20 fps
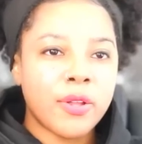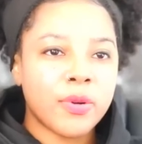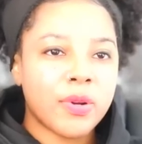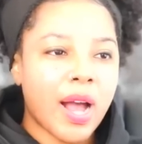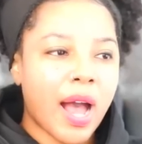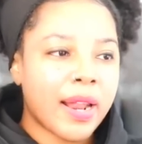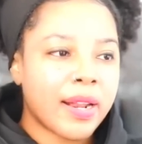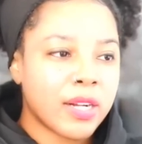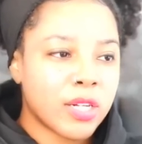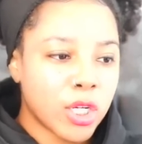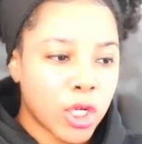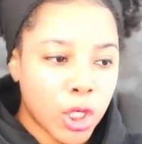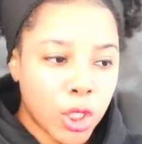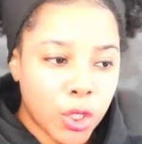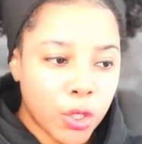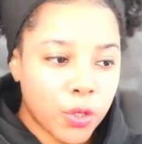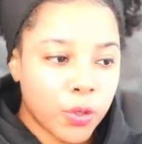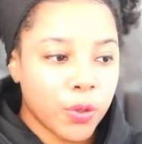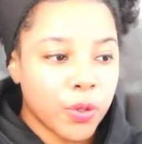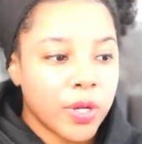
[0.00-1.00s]
all you gotta
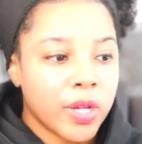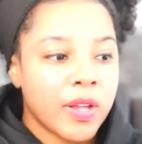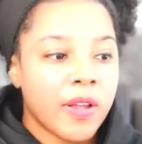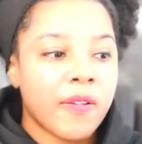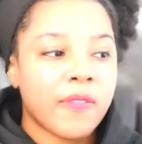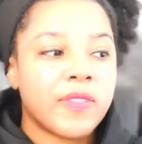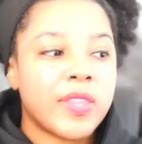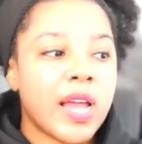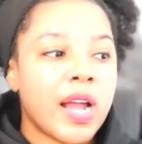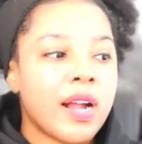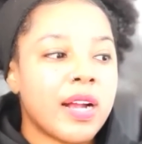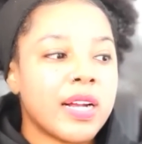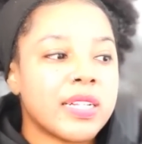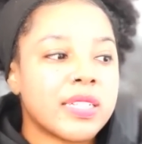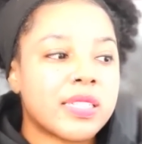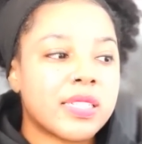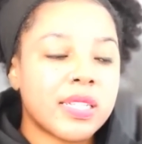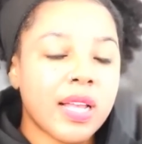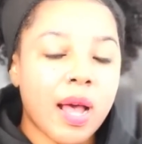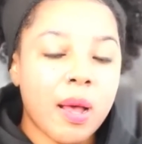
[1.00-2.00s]
do. There
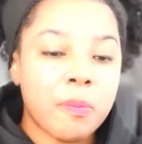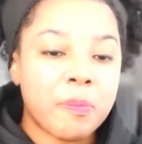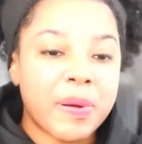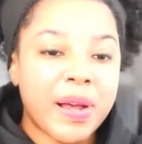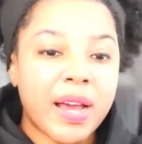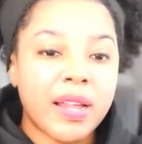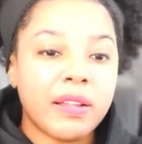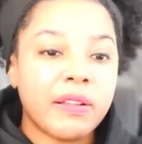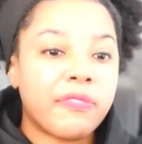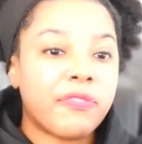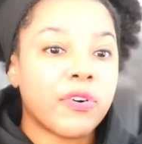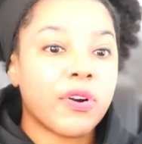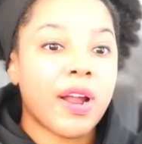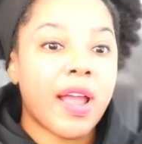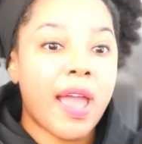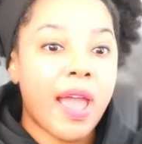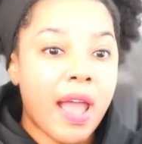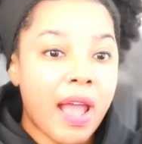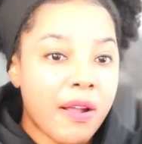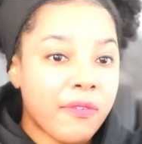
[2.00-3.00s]
is somebody
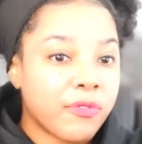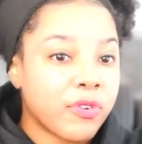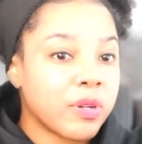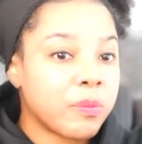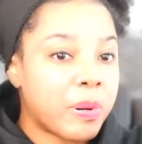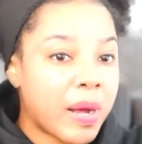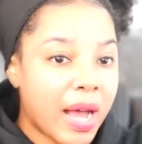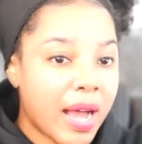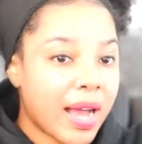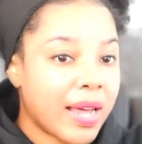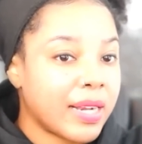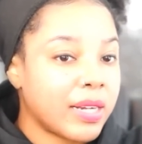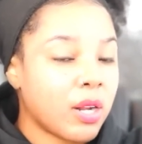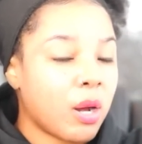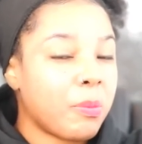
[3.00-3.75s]
for everybody,